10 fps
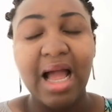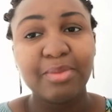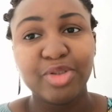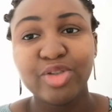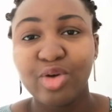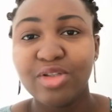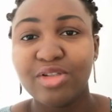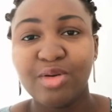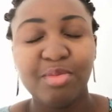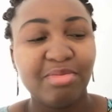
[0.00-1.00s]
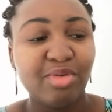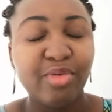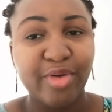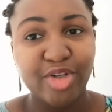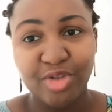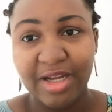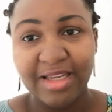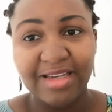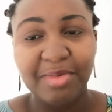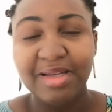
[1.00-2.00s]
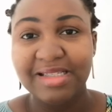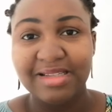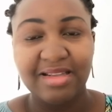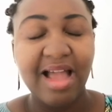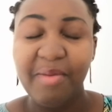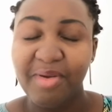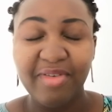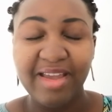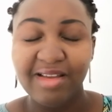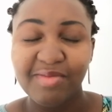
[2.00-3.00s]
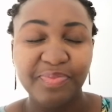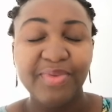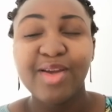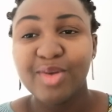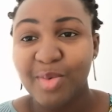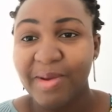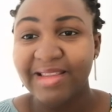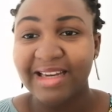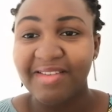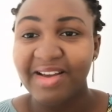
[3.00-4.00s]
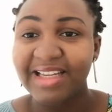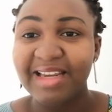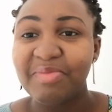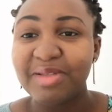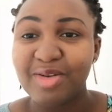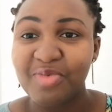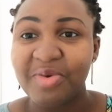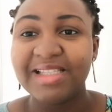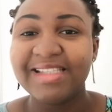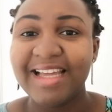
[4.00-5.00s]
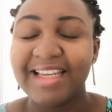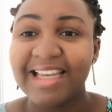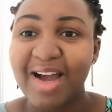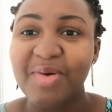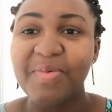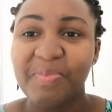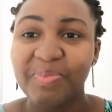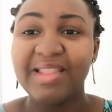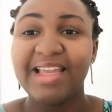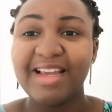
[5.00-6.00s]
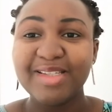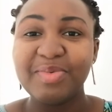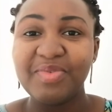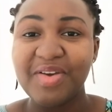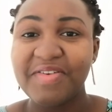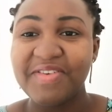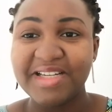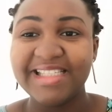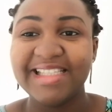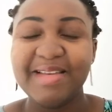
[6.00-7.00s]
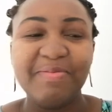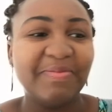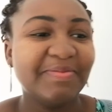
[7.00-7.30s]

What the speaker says: I'm just going to look for a sugar daddy because I'm a fine girl. Don't mind that I've had a bit of weight there now. Then I used to be very, very slim.